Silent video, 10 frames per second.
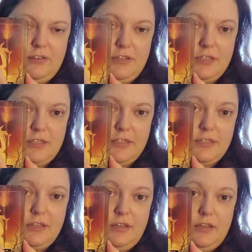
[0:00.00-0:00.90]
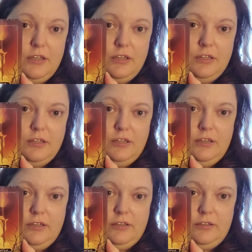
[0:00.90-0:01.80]
and this is,
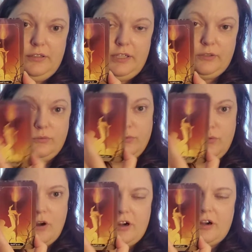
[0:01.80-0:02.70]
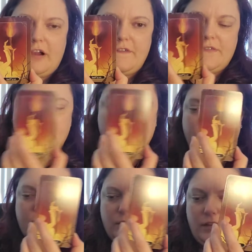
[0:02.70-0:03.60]
you know, water, obviously.